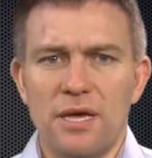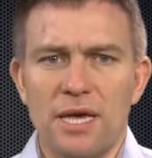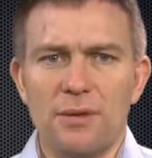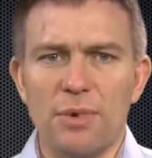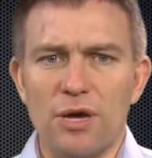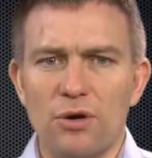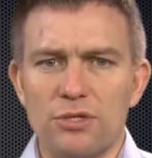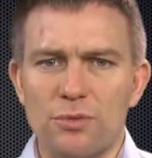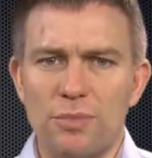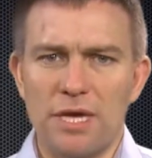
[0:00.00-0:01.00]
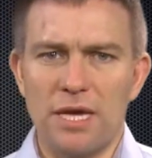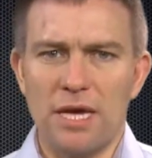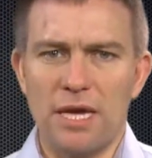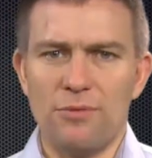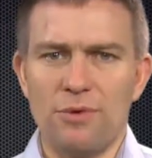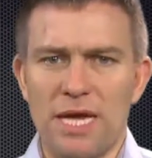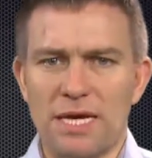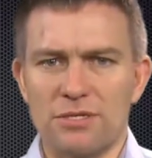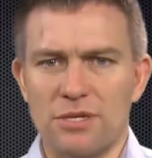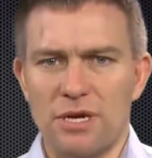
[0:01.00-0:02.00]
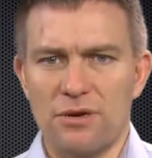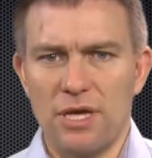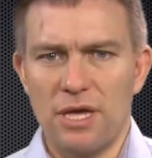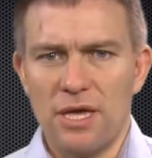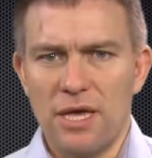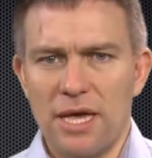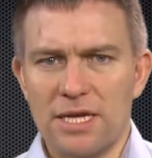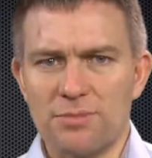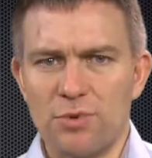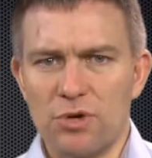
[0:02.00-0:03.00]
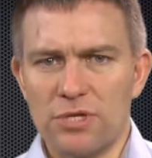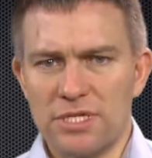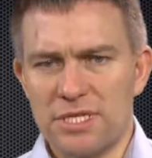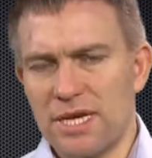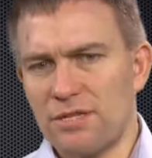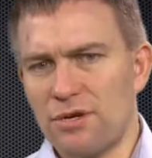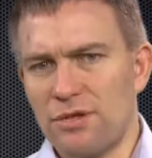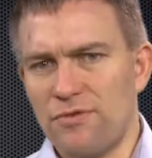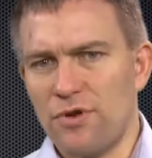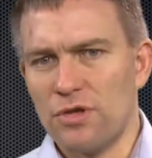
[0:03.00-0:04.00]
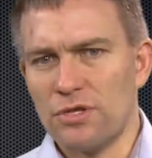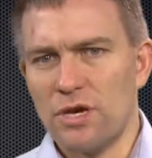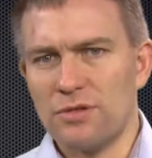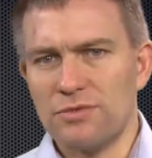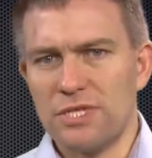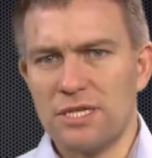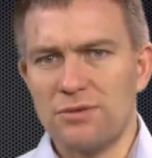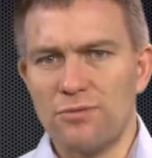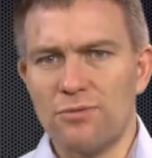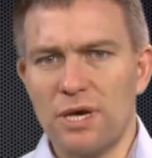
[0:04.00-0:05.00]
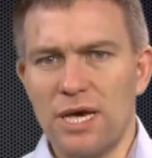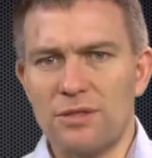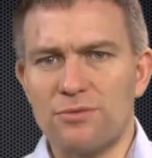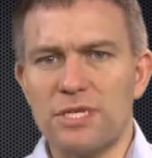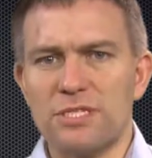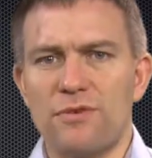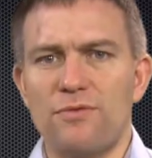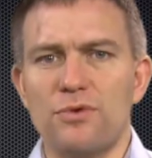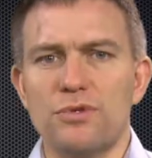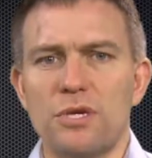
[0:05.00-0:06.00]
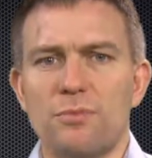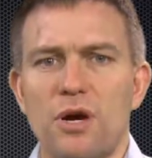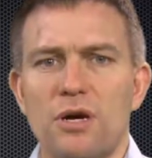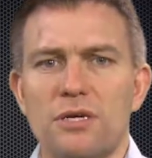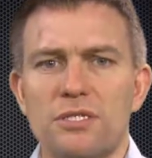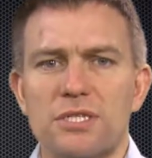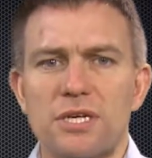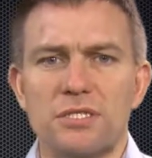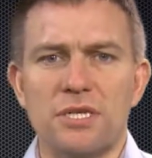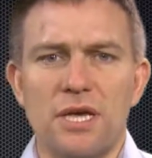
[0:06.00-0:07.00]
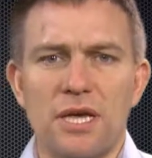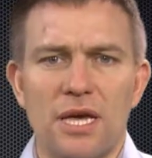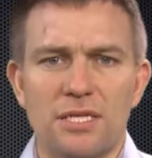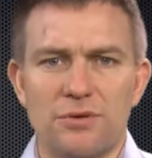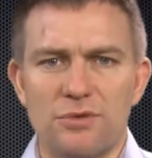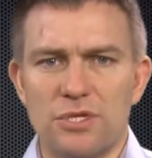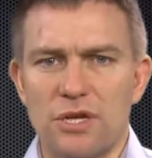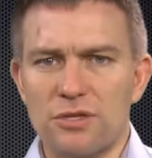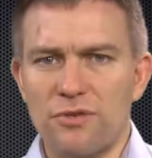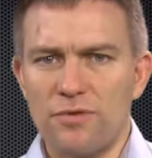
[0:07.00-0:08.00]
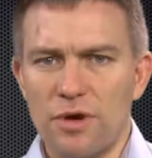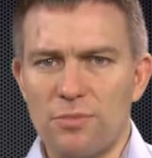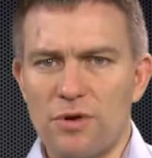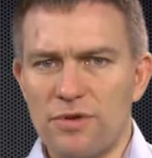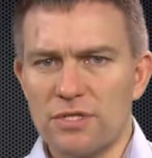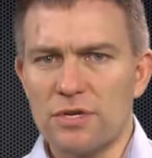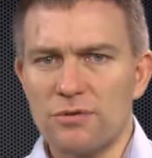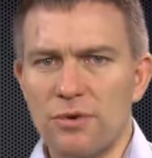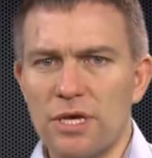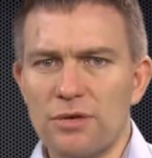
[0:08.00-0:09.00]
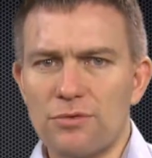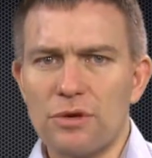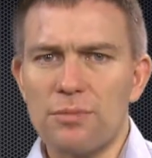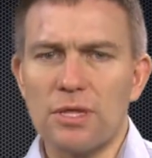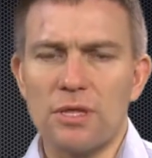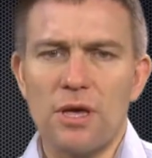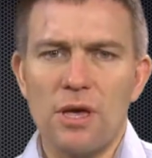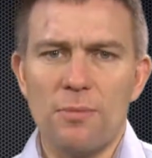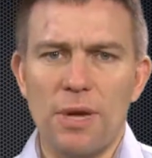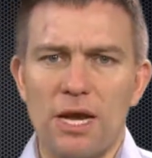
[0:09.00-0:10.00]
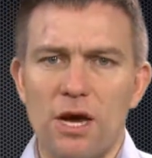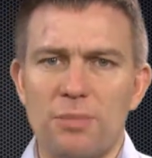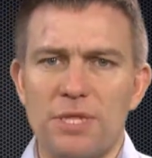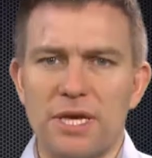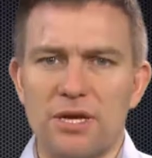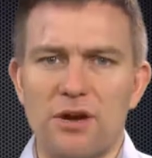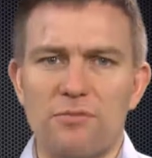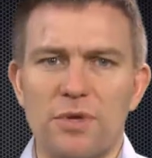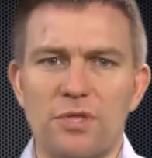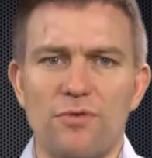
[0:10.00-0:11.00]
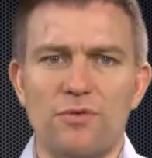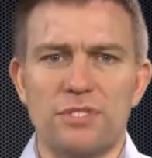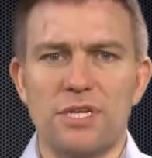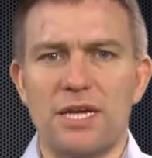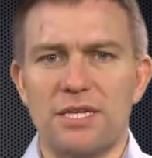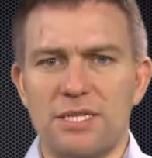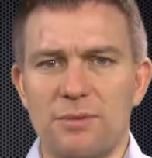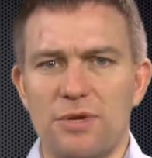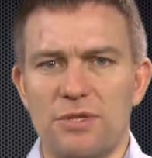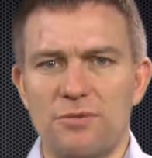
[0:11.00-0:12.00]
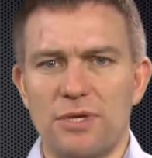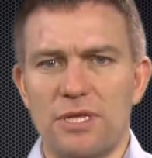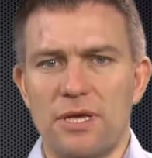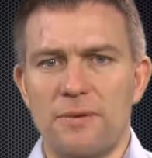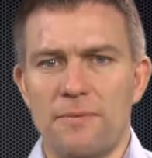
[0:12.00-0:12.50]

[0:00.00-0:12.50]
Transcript: It may also be reactionary. Exporting sector in third countries is at risk of losing market shares as a result of a preferential trade agreement may lobby their government to sign a similar treaty.